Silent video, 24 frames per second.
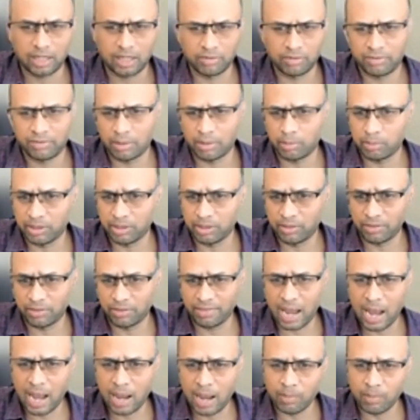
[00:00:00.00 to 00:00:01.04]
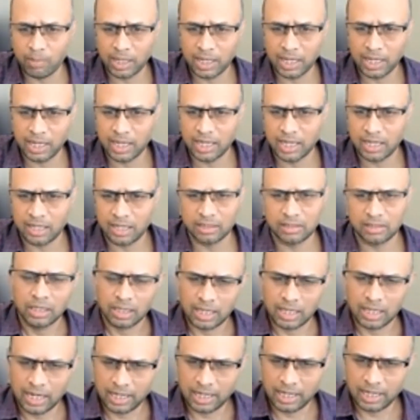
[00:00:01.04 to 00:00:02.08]
from your family and
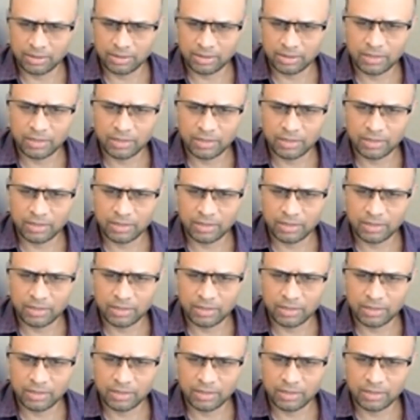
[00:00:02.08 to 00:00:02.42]
kind of stuff,